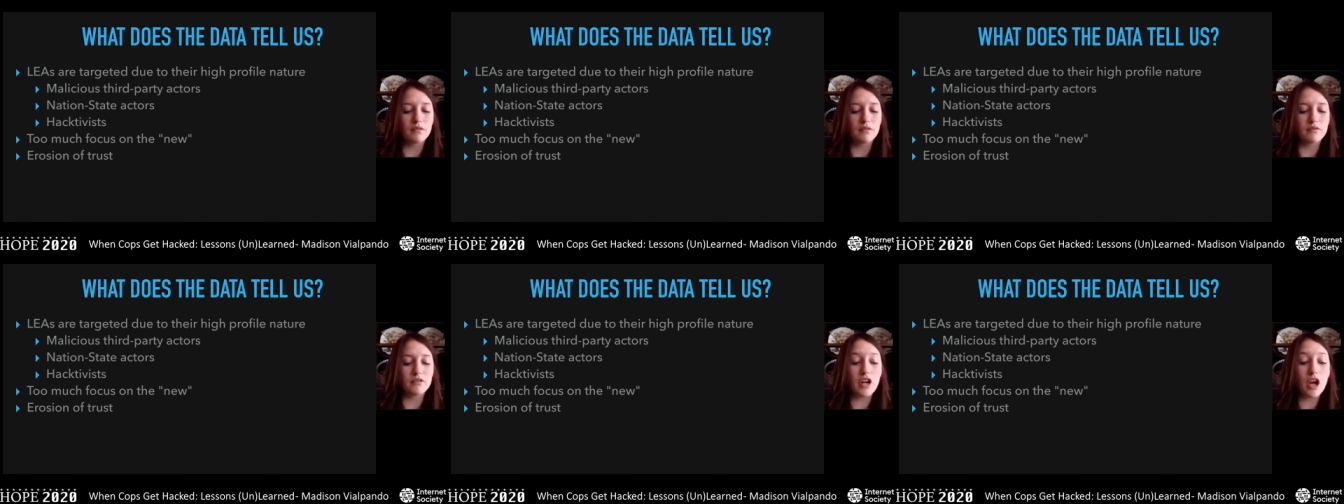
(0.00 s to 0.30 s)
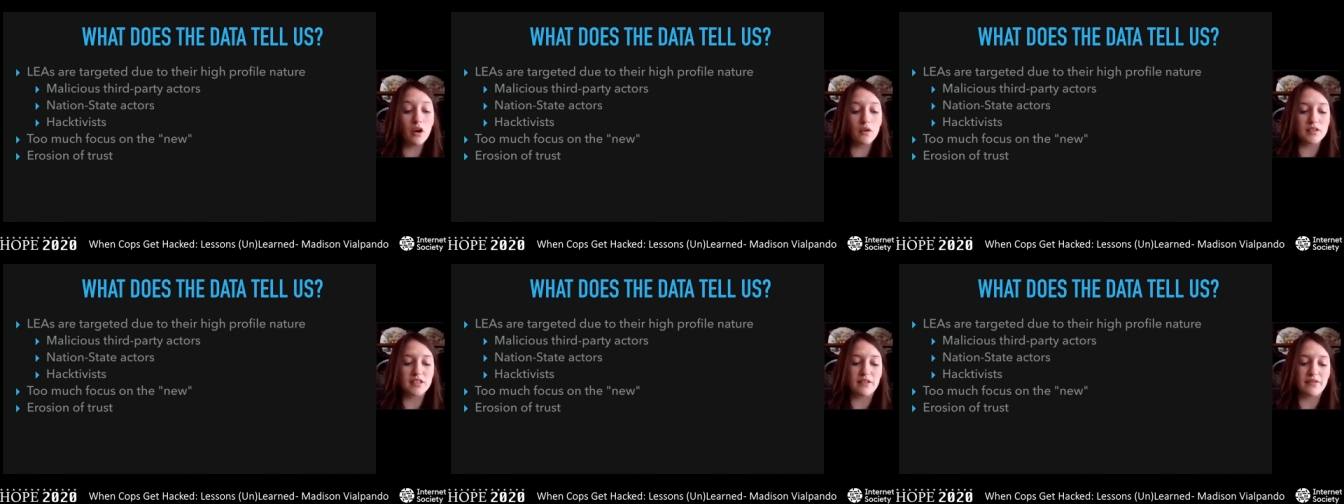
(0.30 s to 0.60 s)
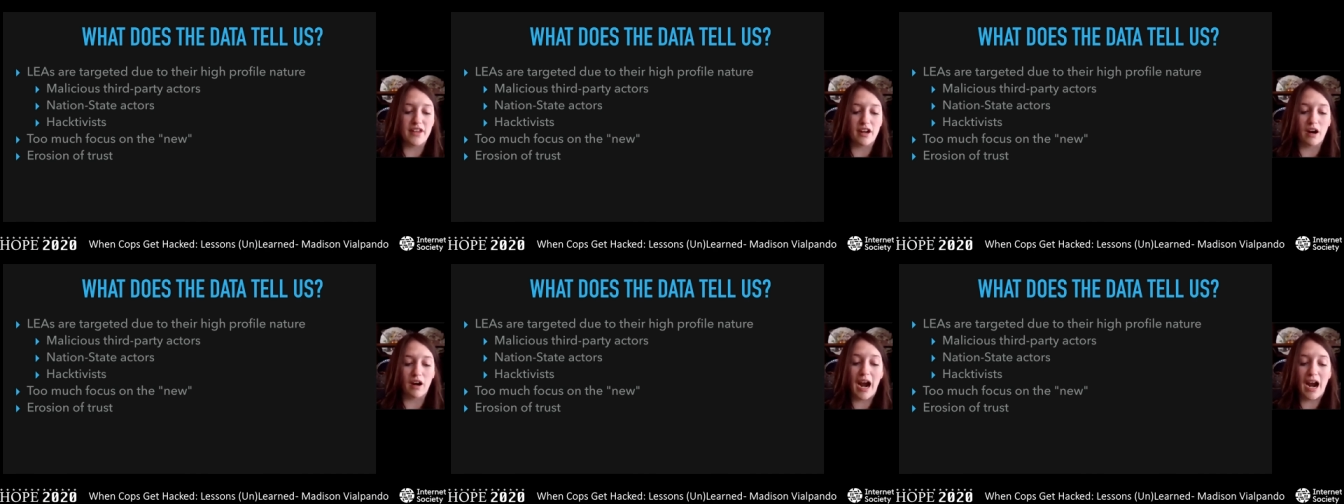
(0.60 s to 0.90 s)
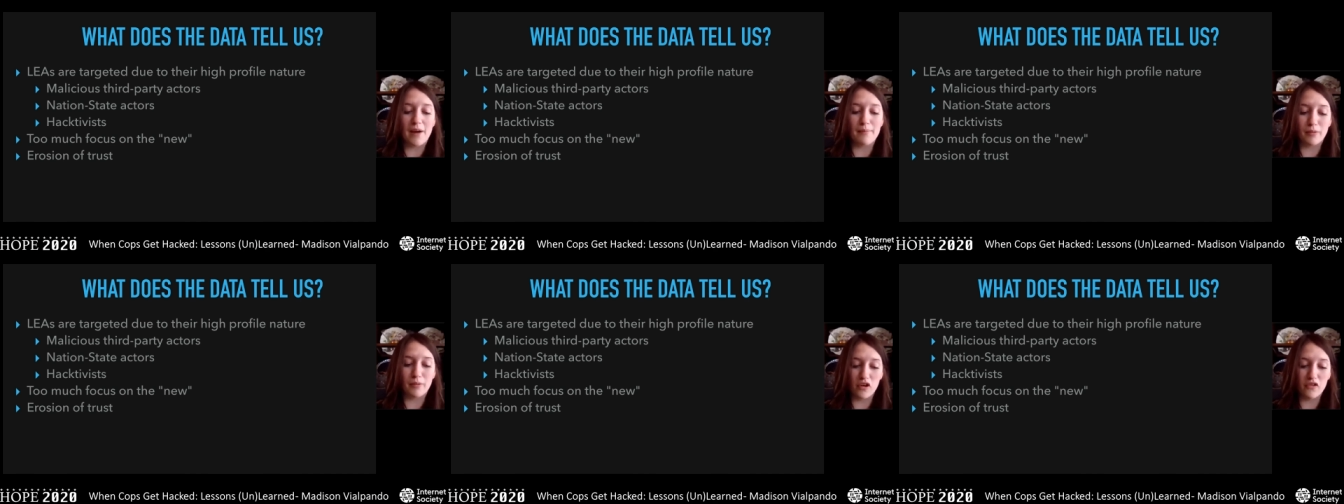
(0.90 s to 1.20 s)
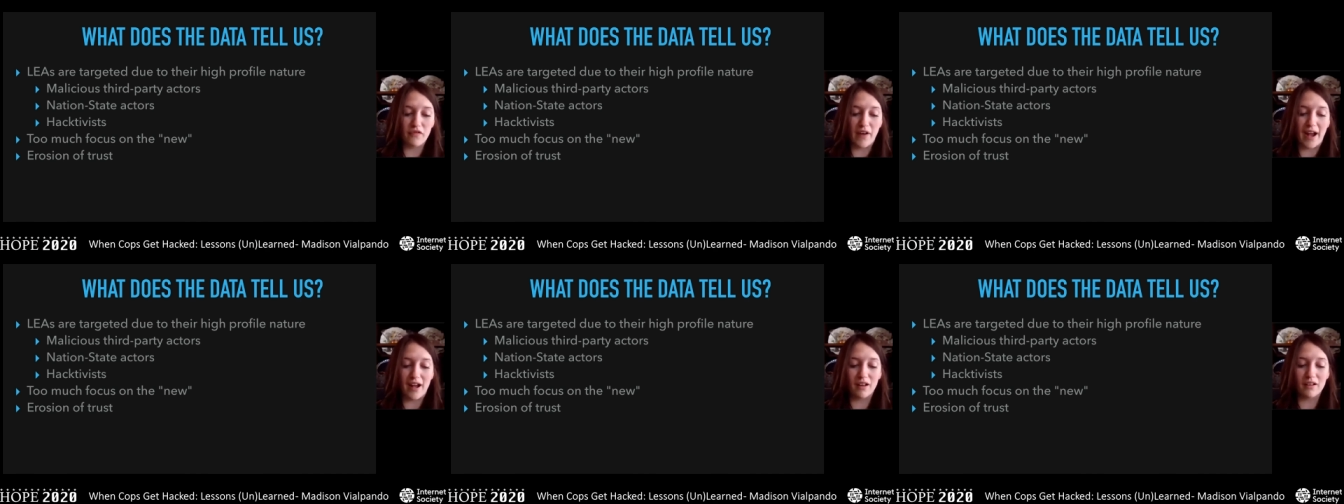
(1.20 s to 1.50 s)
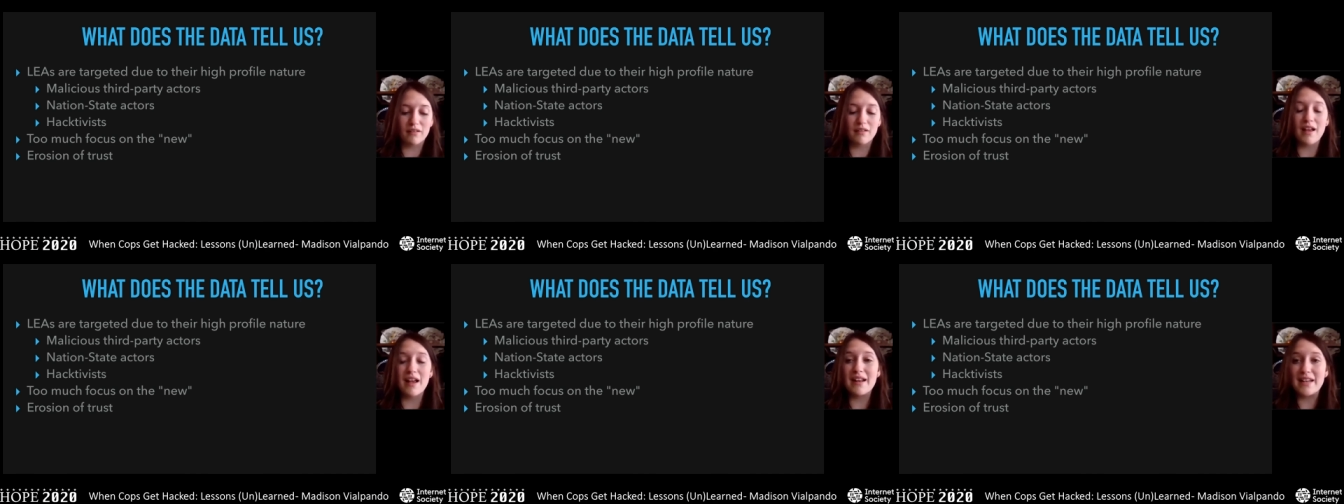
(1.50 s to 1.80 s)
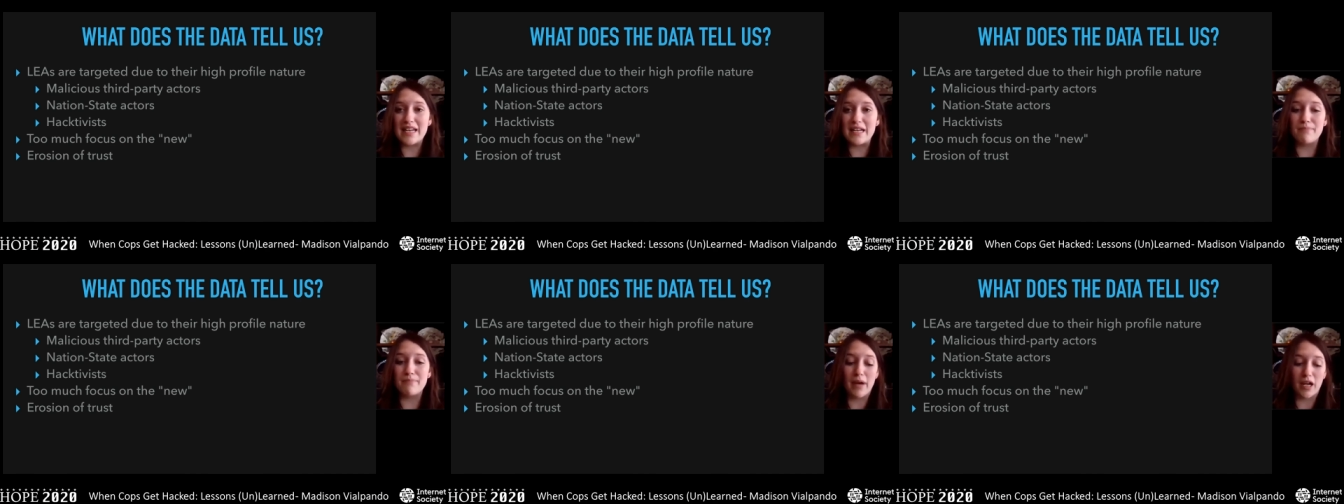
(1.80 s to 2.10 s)
knows that they're high profile and
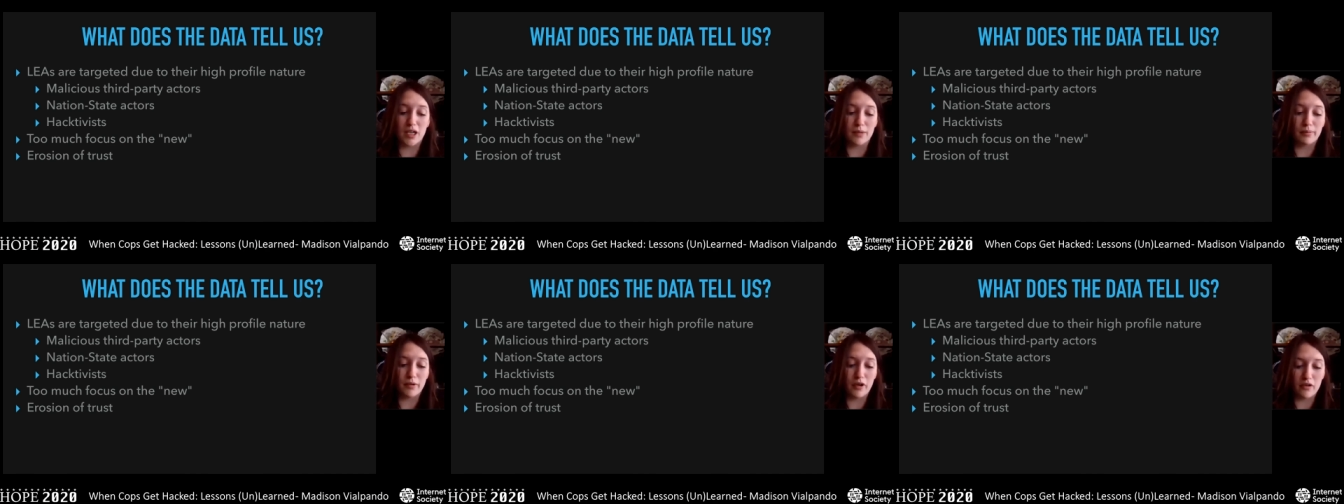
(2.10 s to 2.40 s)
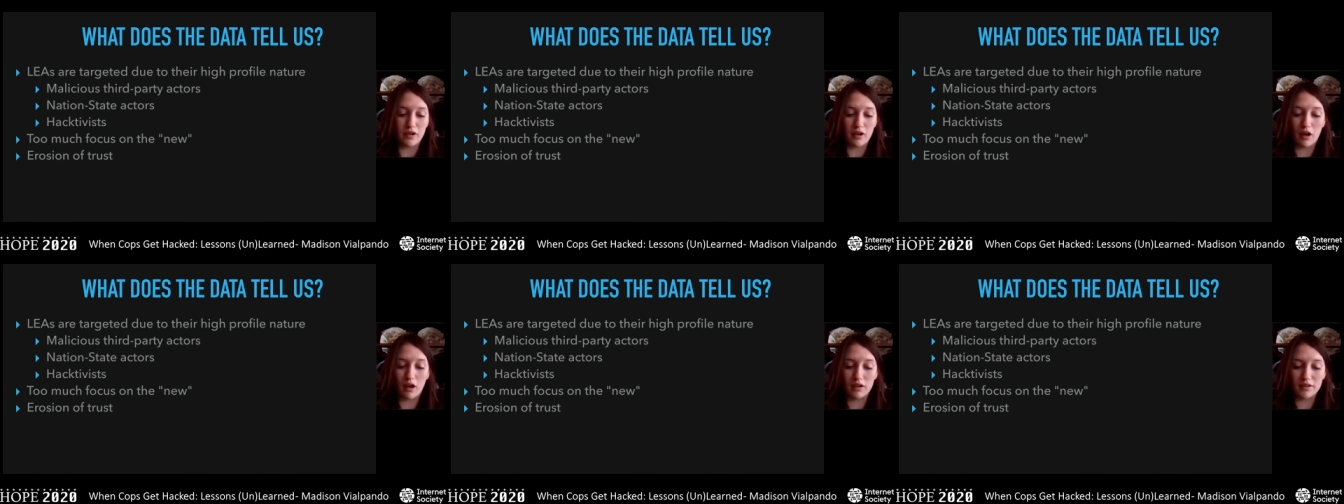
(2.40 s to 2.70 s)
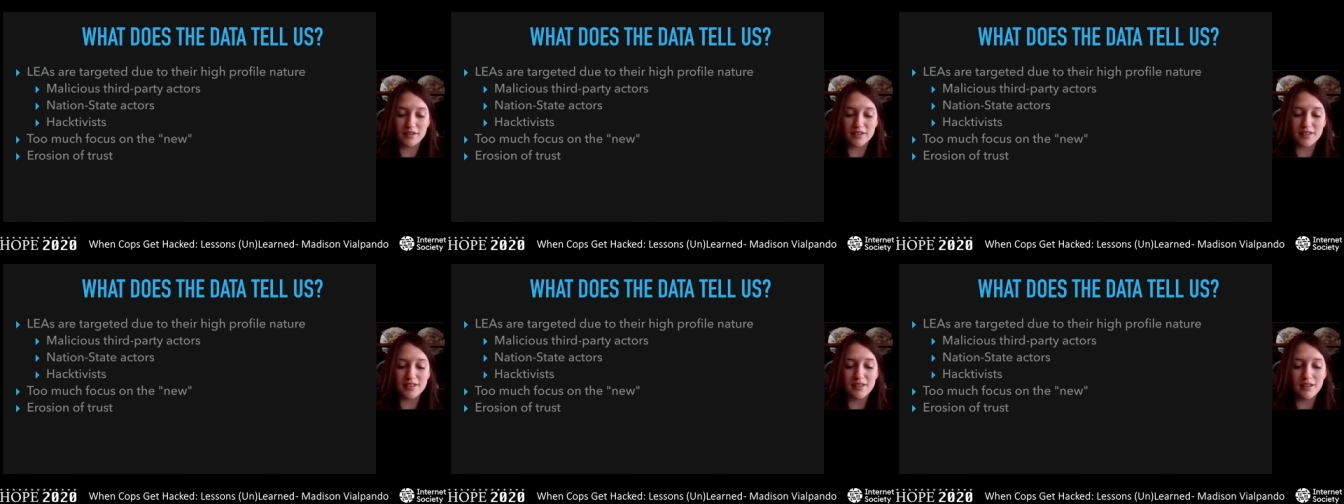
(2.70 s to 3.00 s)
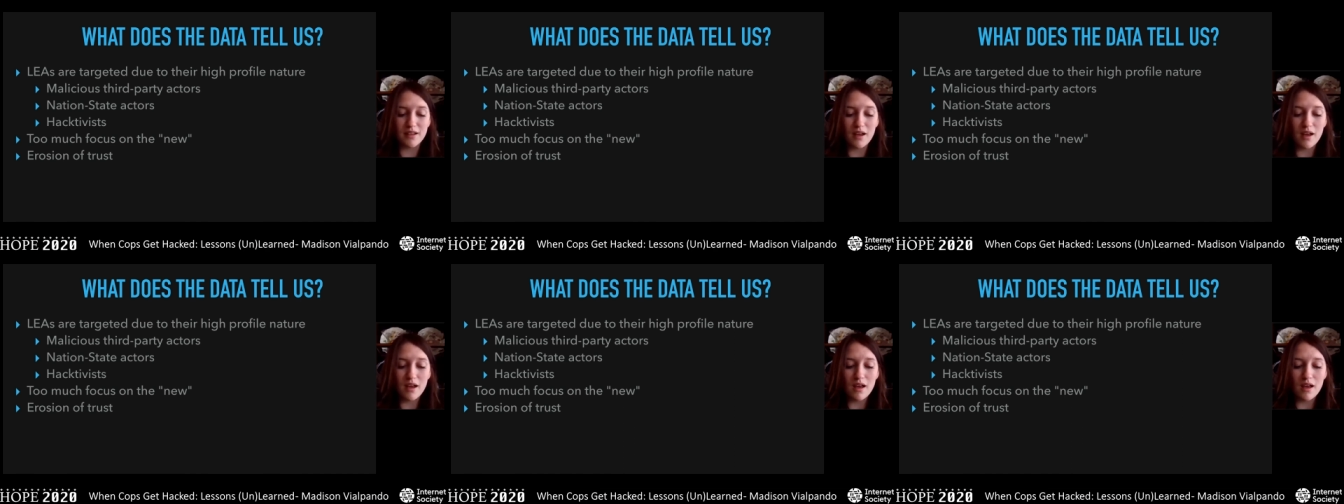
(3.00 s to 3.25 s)
need better protocols.